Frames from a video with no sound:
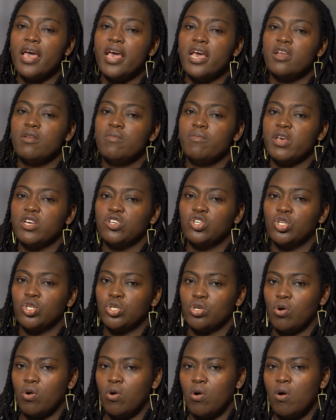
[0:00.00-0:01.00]
and make
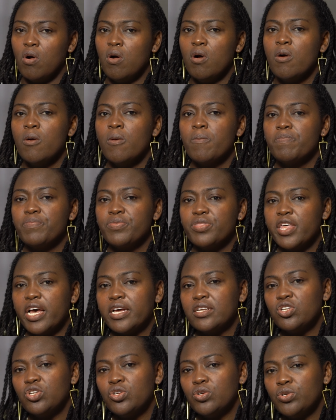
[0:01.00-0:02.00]
sure
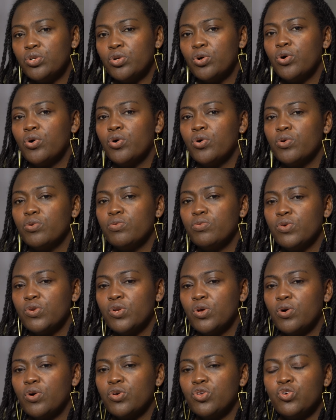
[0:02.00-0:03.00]
that you
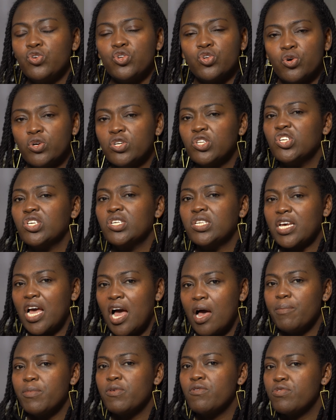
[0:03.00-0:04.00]
don't just
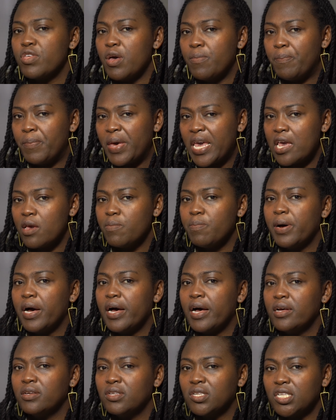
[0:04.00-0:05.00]
come in with a
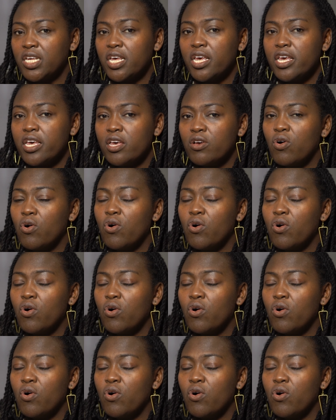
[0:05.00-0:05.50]
paper saying,